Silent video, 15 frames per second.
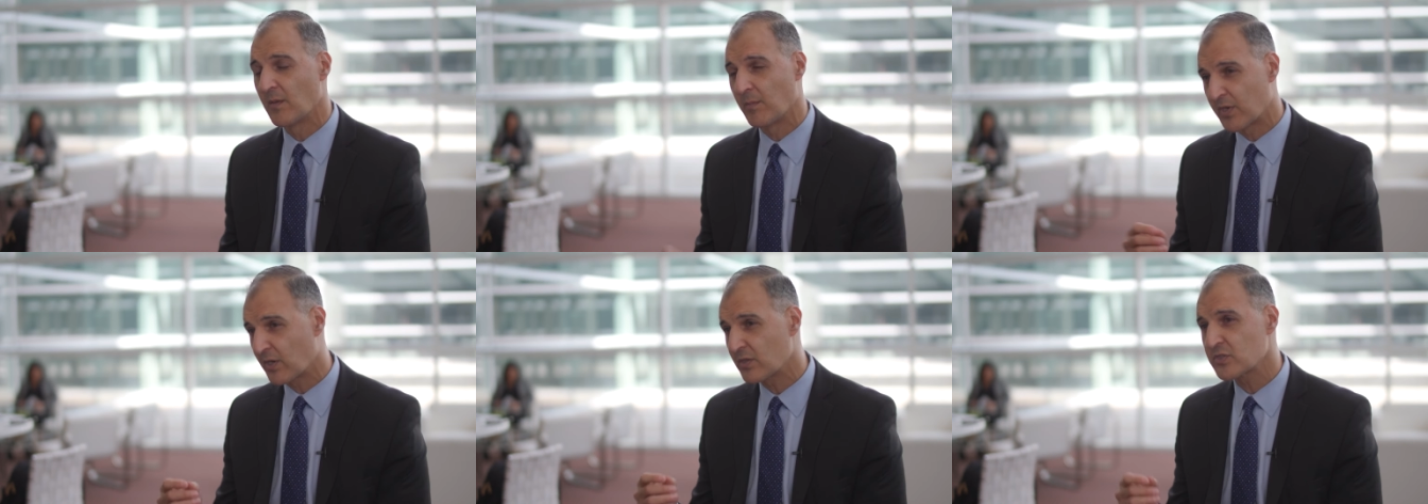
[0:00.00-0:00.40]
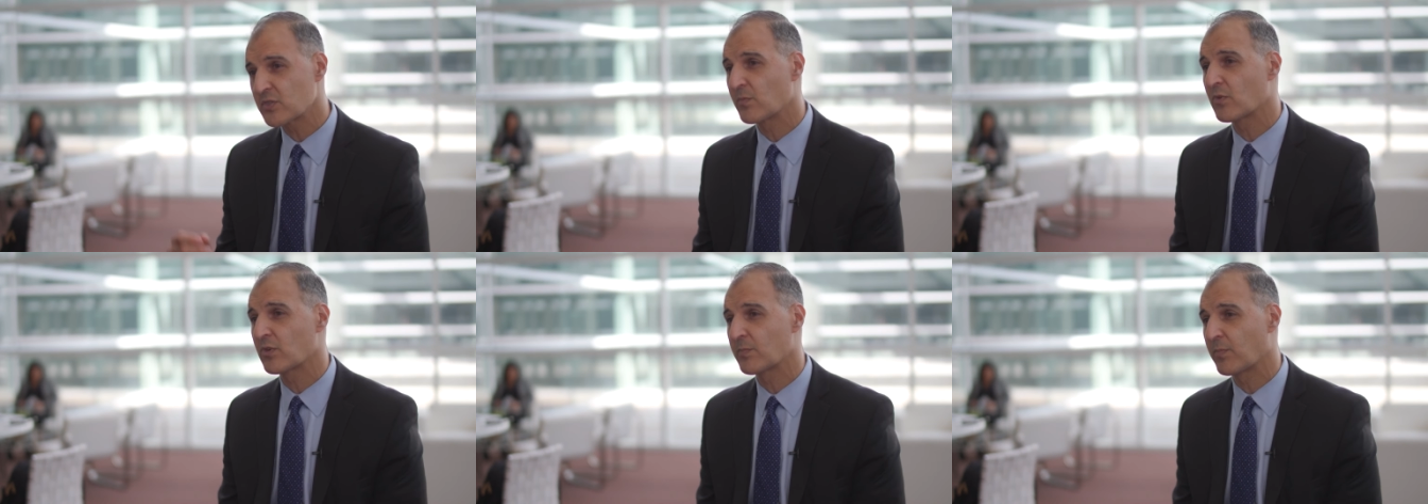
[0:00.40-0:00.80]
but
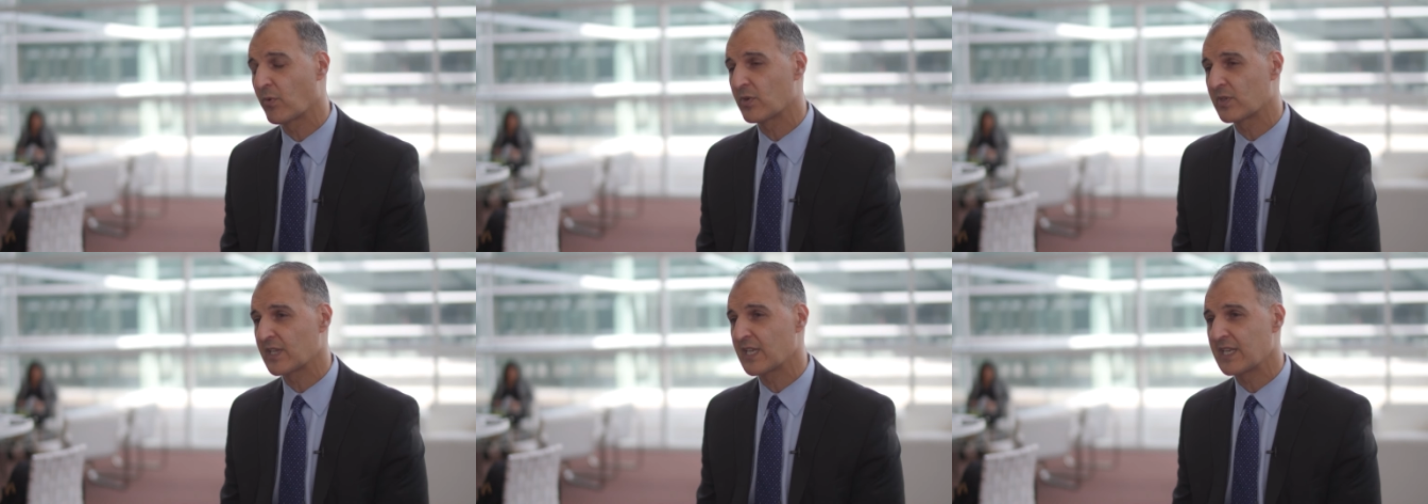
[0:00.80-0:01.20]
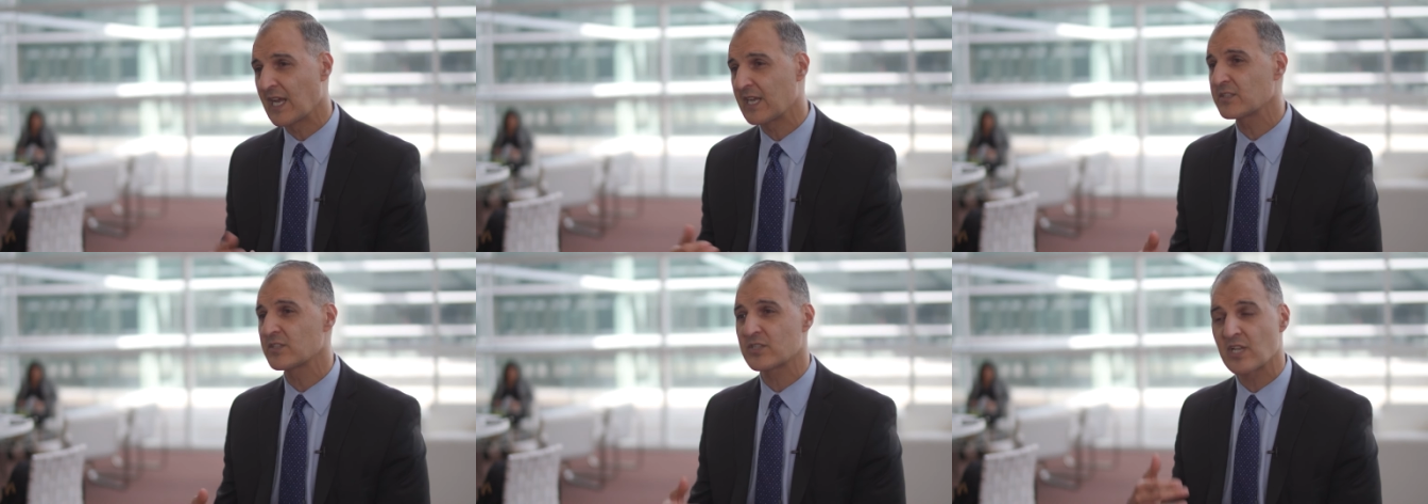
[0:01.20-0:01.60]
also more importantly,
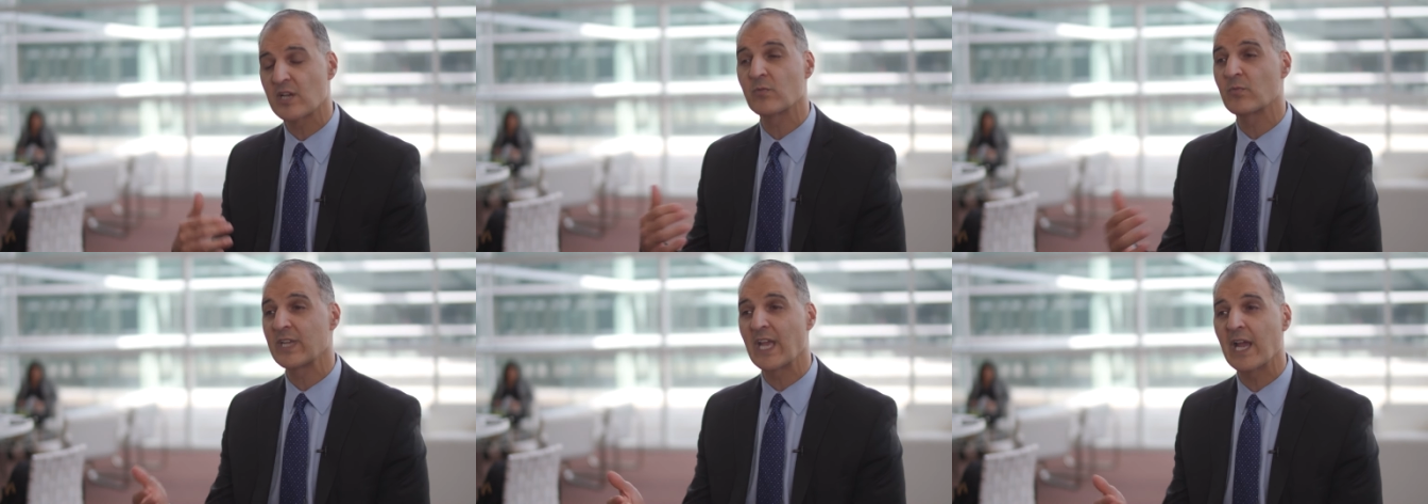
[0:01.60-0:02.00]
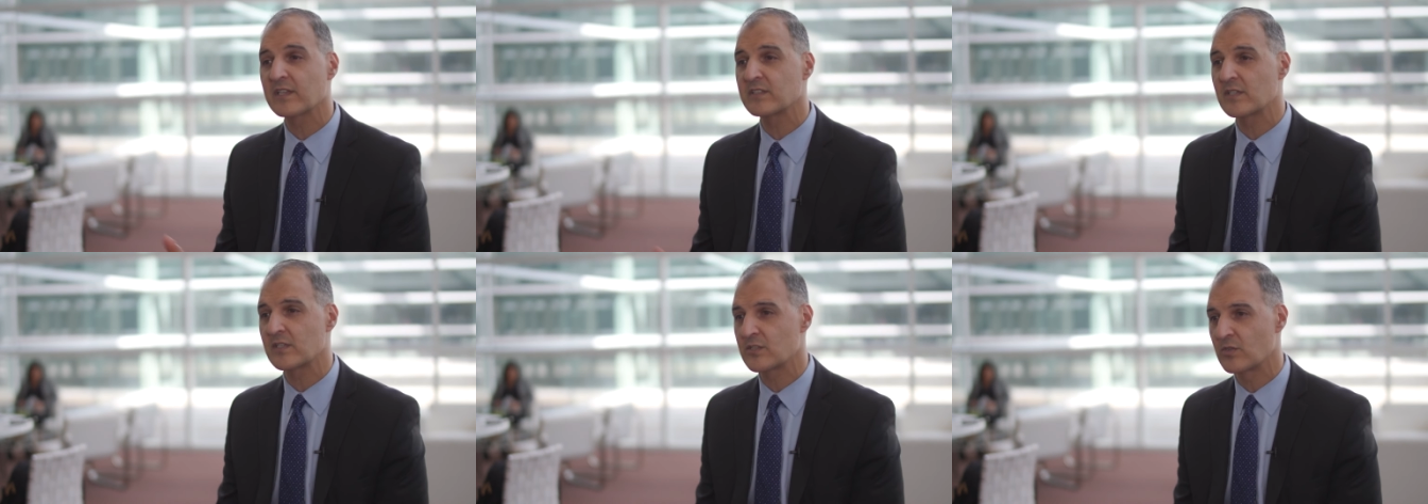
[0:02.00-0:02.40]
not just on
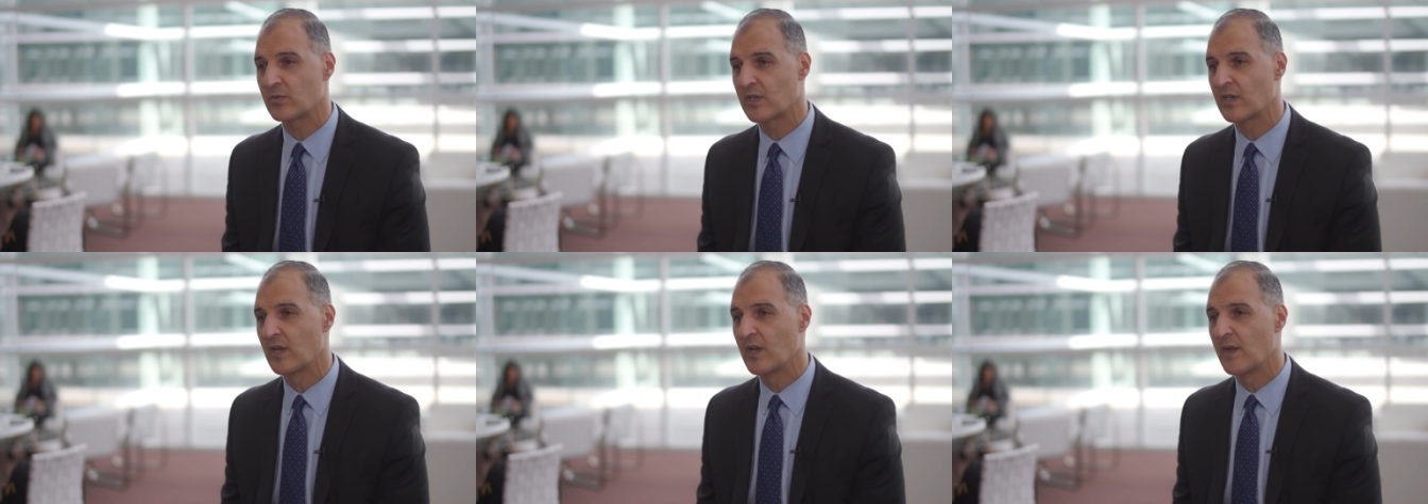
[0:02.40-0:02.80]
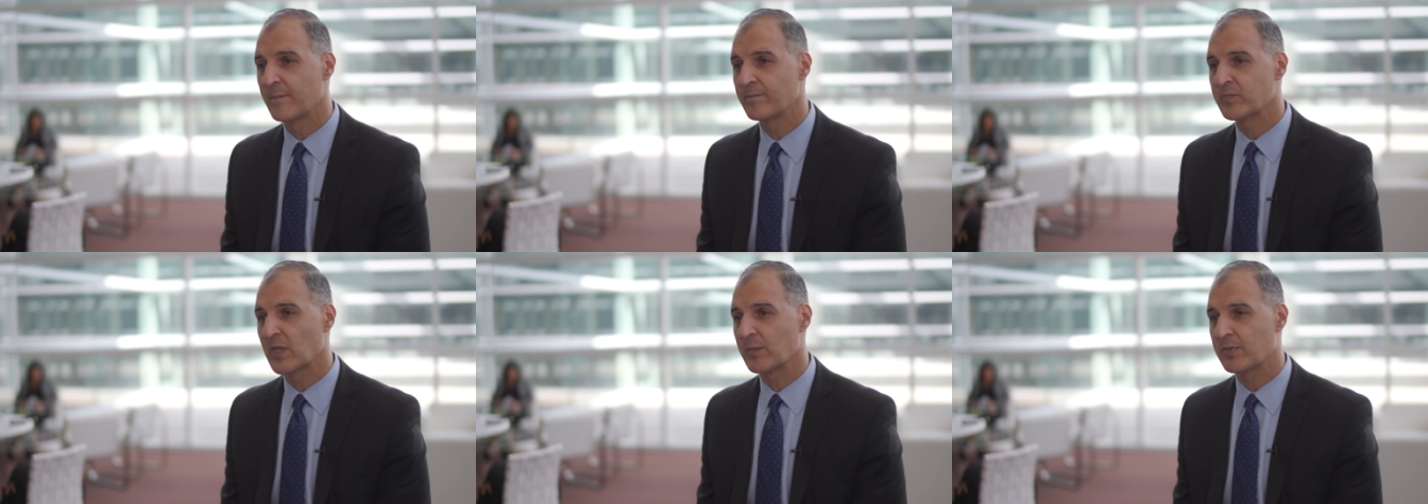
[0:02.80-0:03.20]
reacting to it,
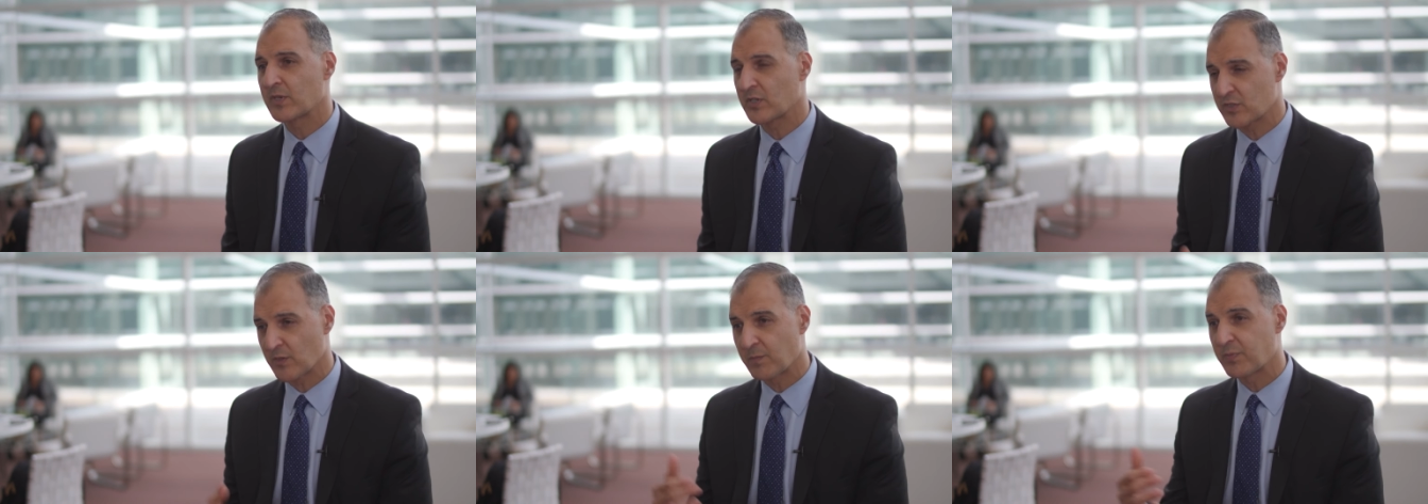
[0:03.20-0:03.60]
but also